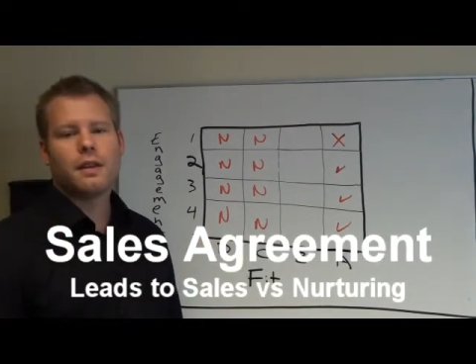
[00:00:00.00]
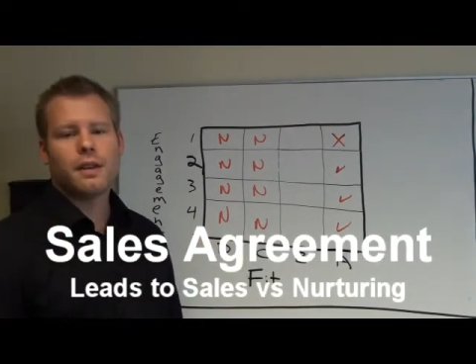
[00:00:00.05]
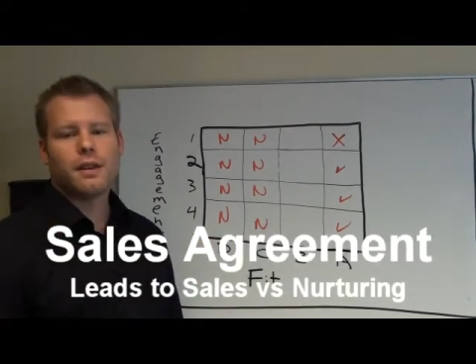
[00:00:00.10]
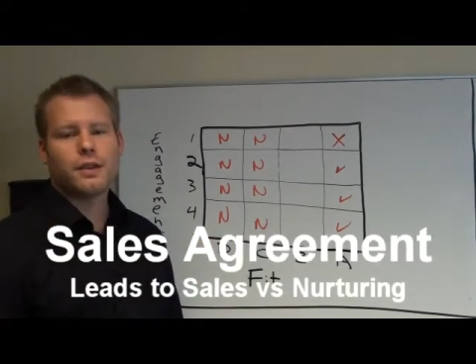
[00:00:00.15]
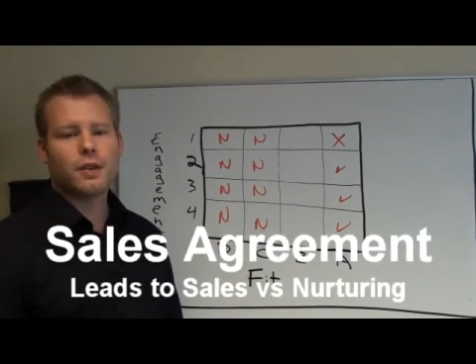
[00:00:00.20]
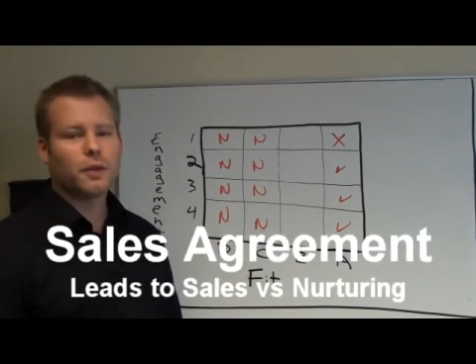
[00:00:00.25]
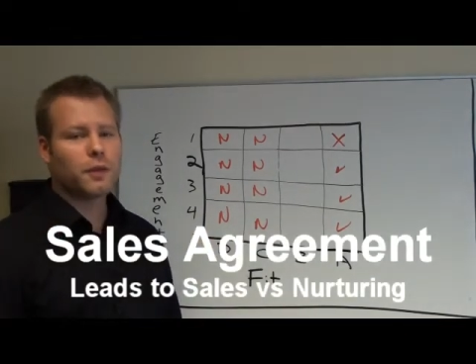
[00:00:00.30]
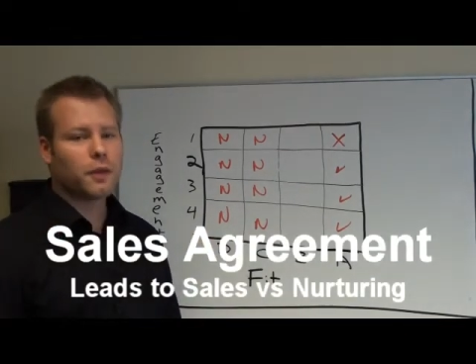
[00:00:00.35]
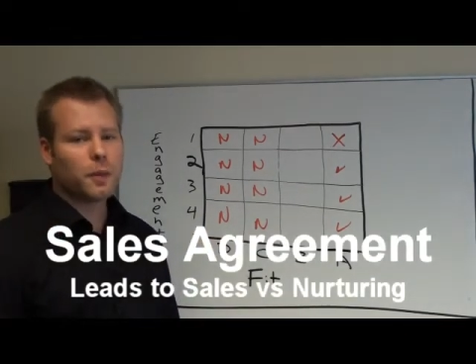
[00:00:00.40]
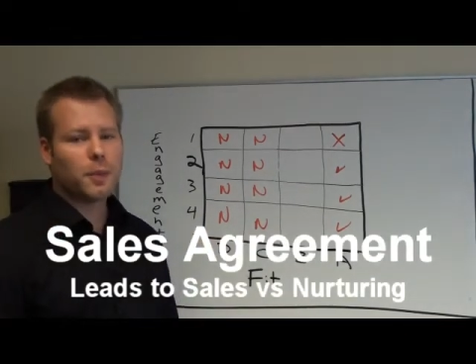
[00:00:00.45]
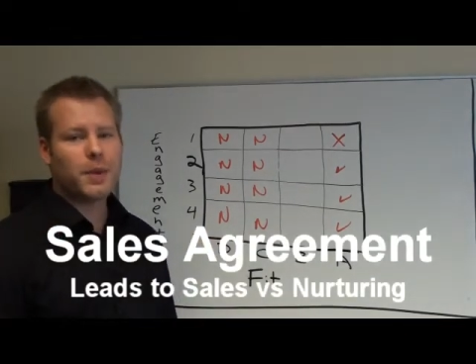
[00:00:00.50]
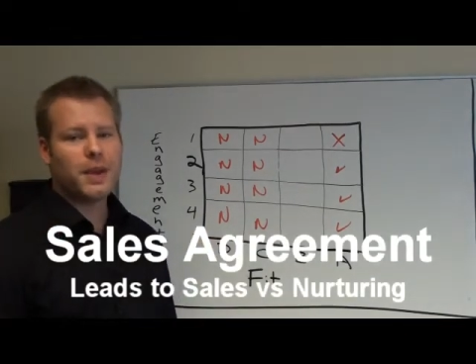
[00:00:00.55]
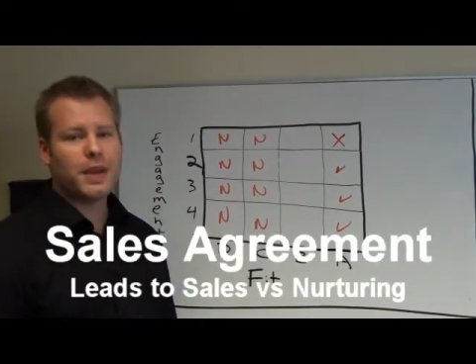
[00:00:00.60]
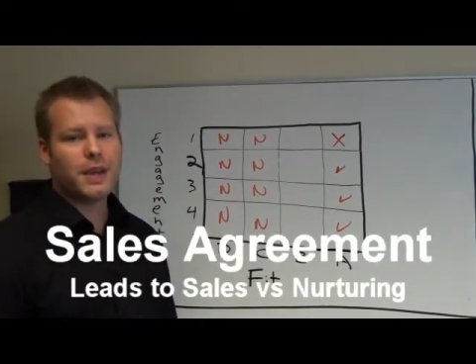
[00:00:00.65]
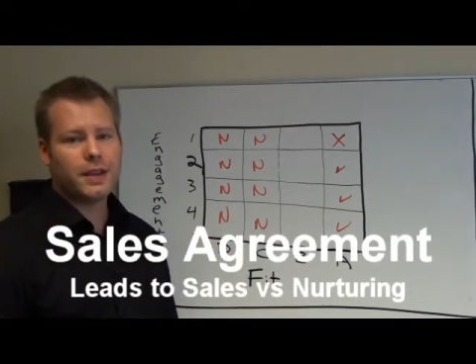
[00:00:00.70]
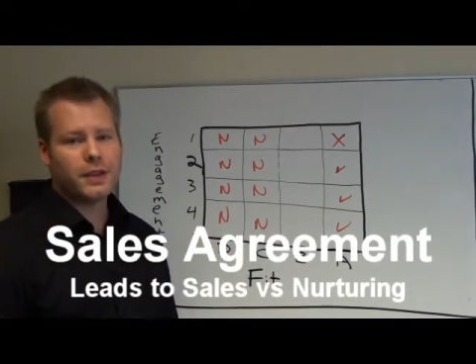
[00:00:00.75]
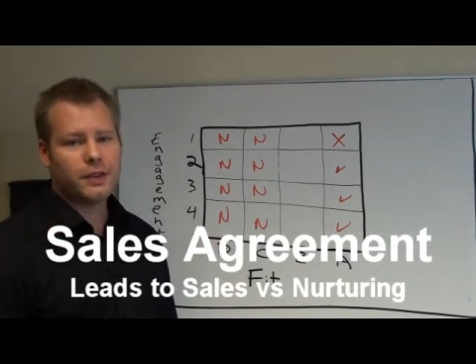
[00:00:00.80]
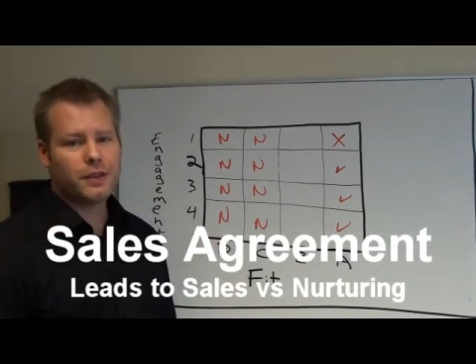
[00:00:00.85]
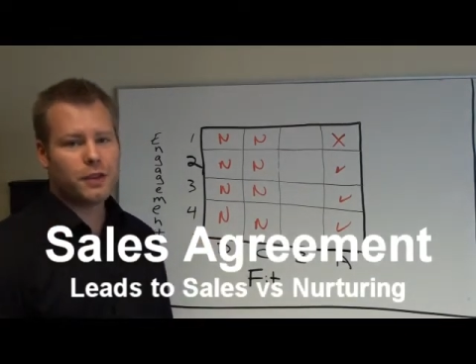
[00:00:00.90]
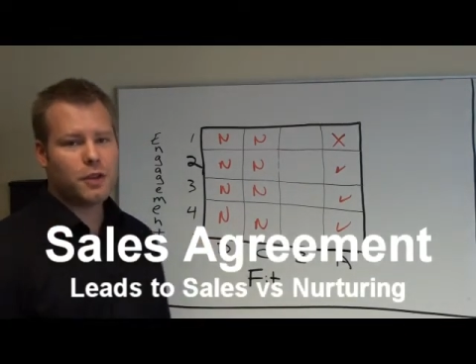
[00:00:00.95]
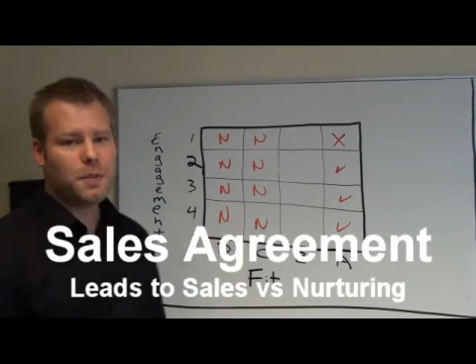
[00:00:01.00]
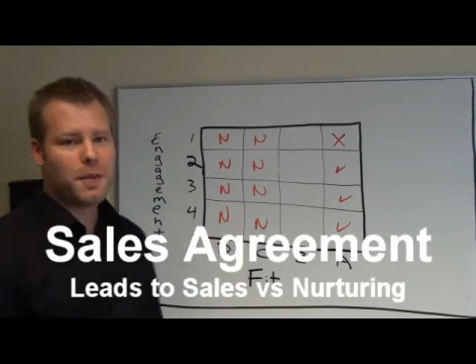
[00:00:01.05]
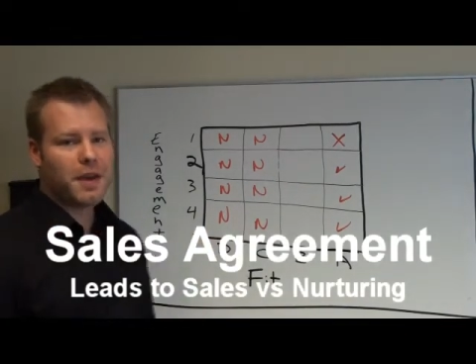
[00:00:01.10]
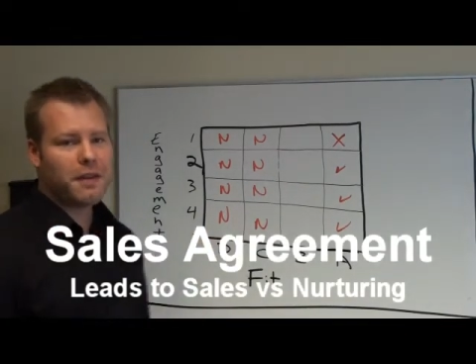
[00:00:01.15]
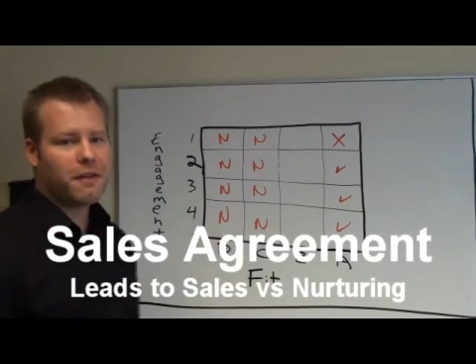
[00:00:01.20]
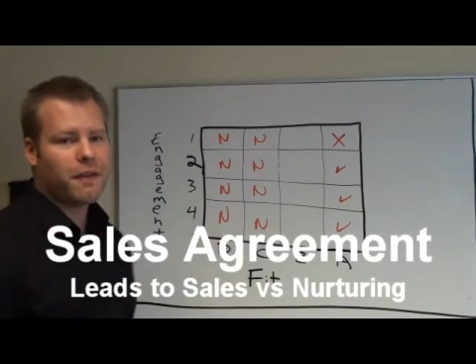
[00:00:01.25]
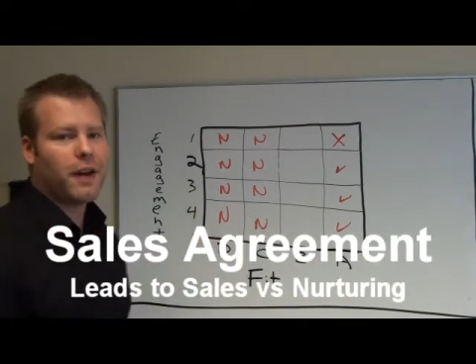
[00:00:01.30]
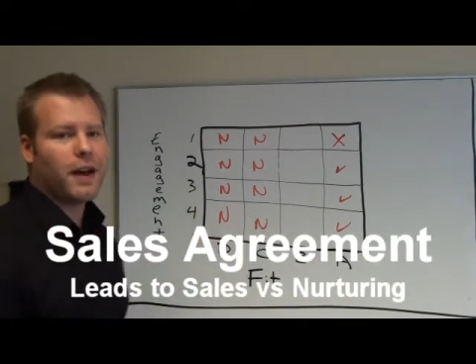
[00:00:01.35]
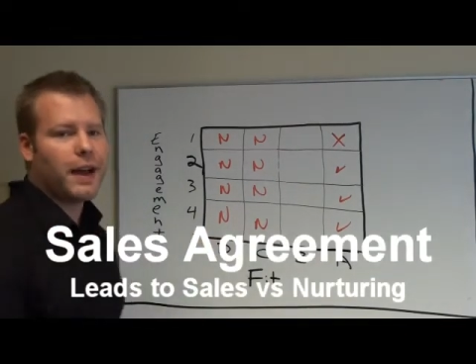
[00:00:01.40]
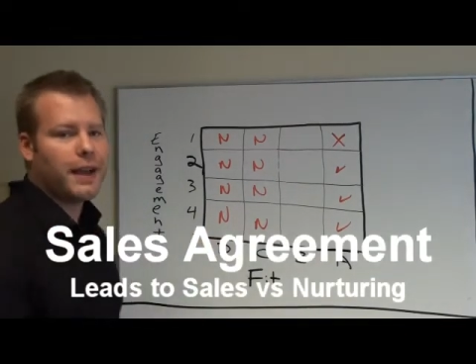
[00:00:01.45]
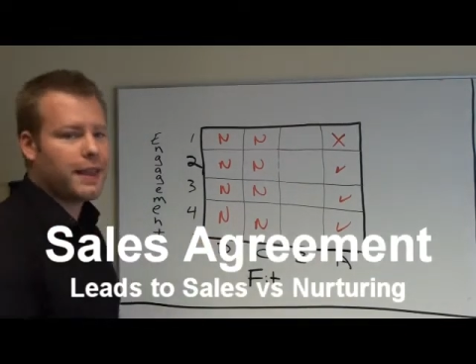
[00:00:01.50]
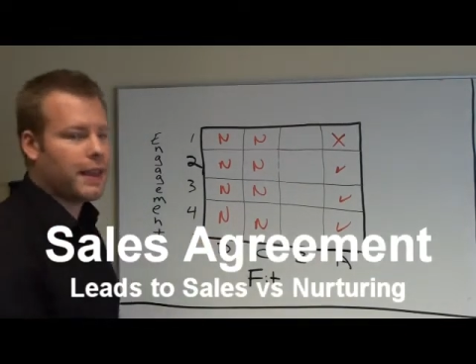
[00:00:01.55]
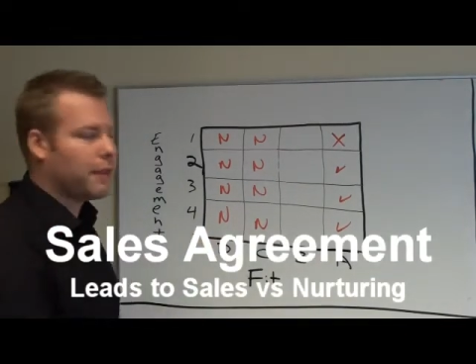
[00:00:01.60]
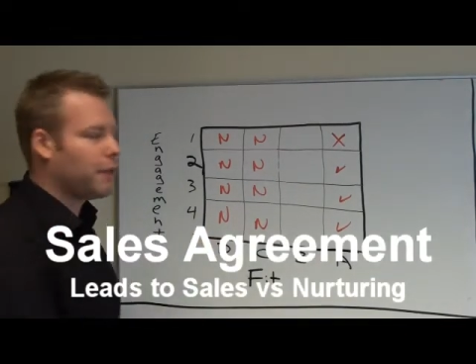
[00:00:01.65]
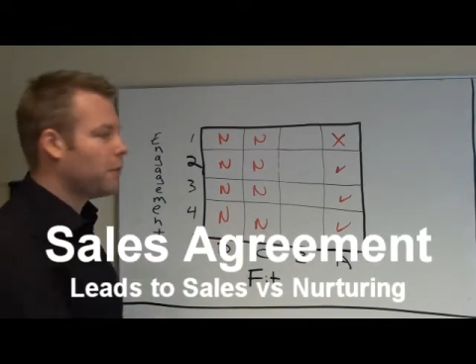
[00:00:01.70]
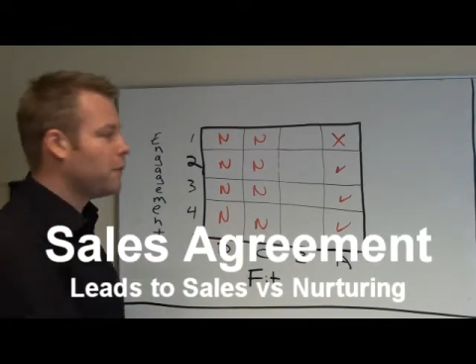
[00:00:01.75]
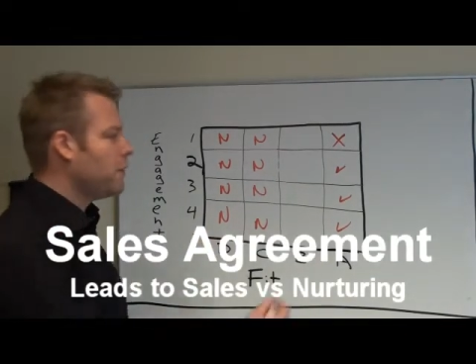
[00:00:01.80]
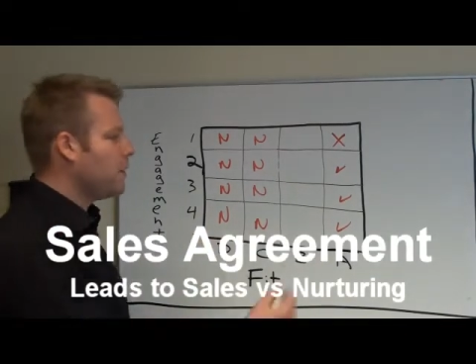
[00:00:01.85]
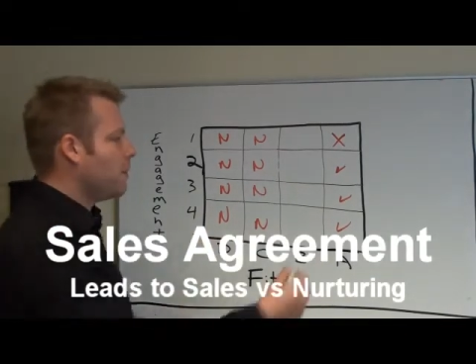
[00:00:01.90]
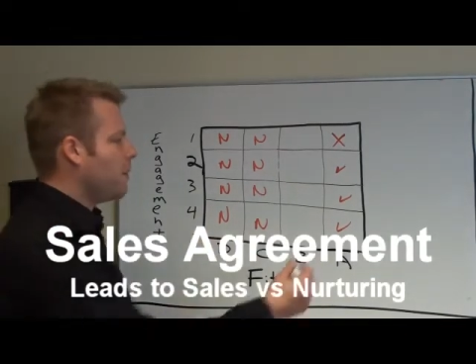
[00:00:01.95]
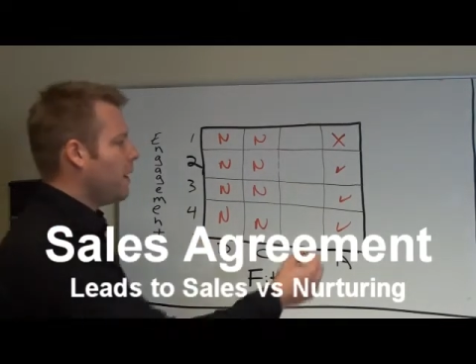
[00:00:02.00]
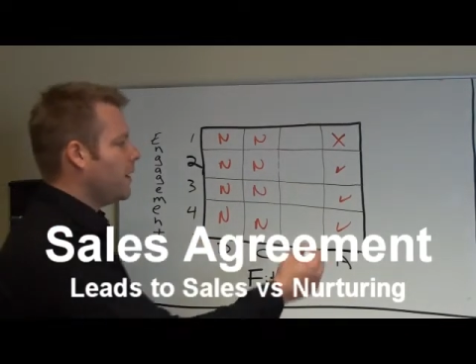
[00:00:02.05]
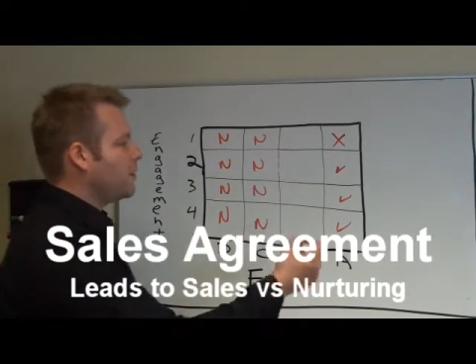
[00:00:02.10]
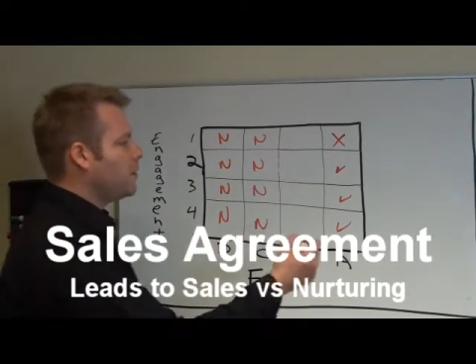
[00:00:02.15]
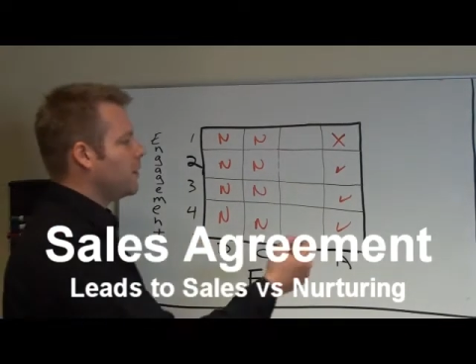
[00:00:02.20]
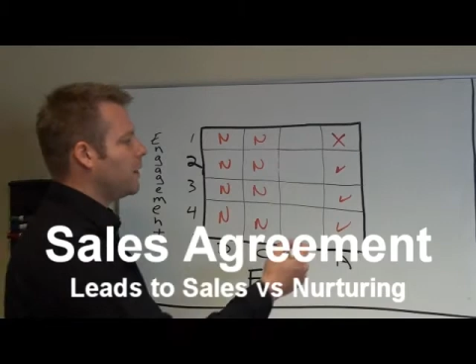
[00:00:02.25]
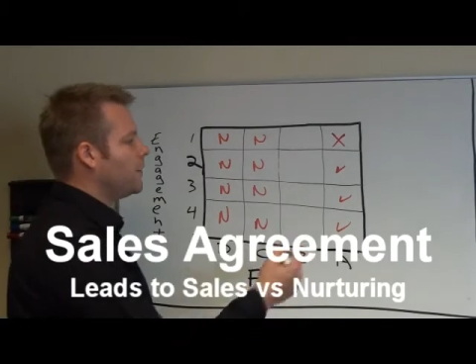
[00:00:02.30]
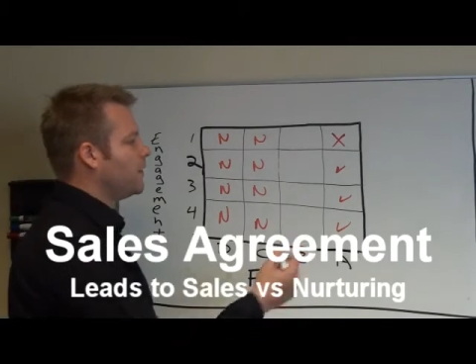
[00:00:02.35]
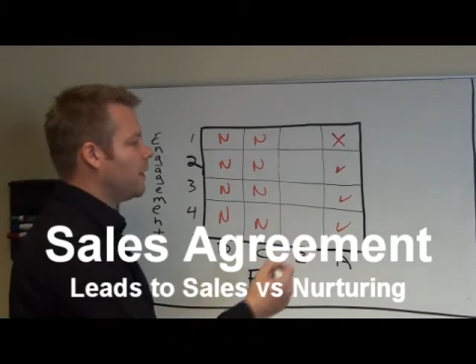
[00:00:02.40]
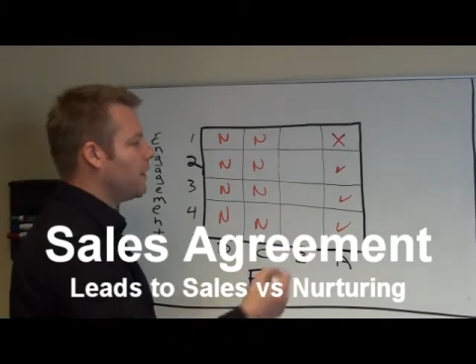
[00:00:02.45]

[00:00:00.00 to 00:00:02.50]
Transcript: So for Bs, you may find that through your matrix